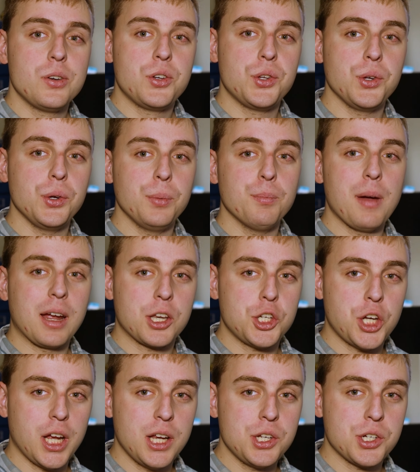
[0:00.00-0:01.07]
to make
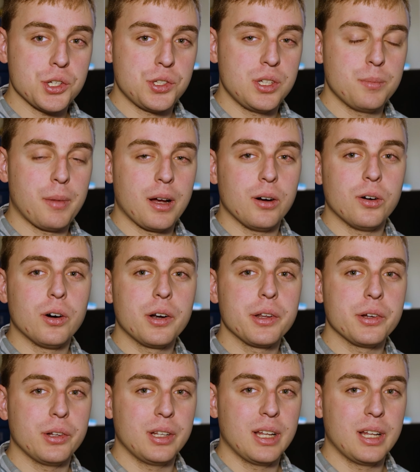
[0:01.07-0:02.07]
changes to my audio